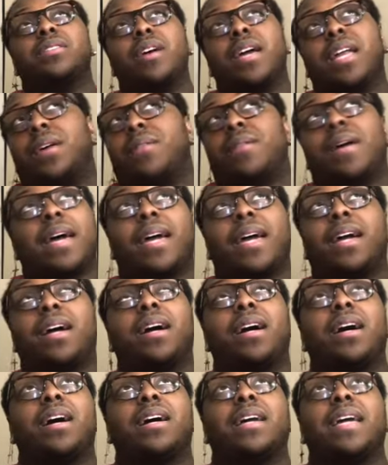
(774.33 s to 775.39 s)
anyway,
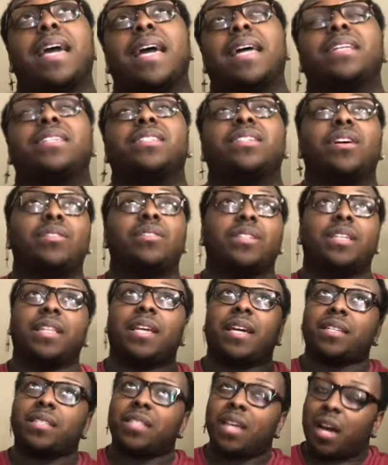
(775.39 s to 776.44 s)
Candiace goes in
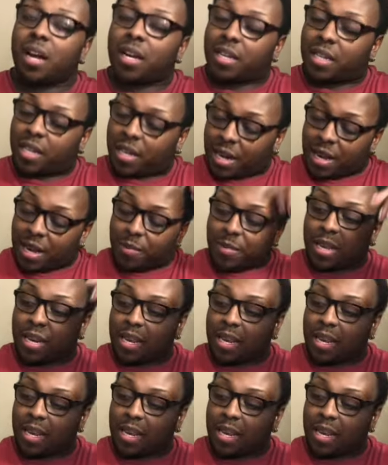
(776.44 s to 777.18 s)
there talking to them.